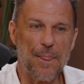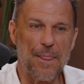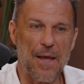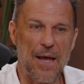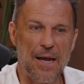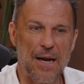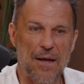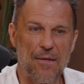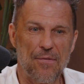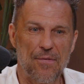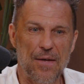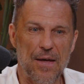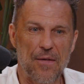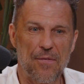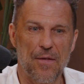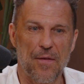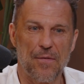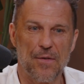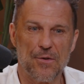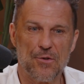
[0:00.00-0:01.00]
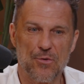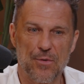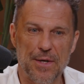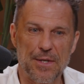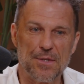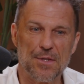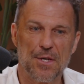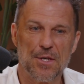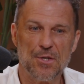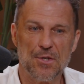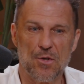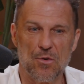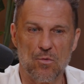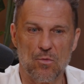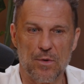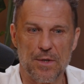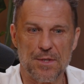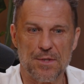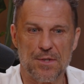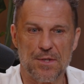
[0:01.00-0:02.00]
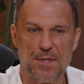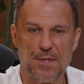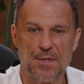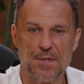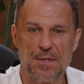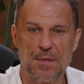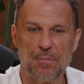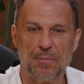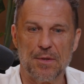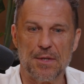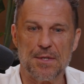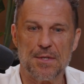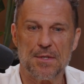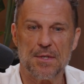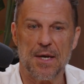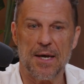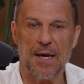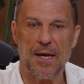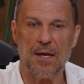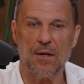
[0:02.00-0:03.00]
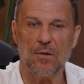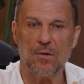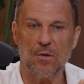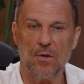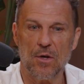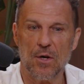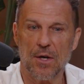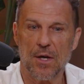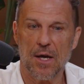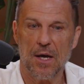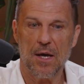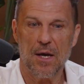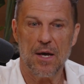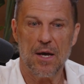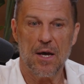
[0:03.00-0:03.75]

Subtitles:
And I think that the transition was just simply saying, look,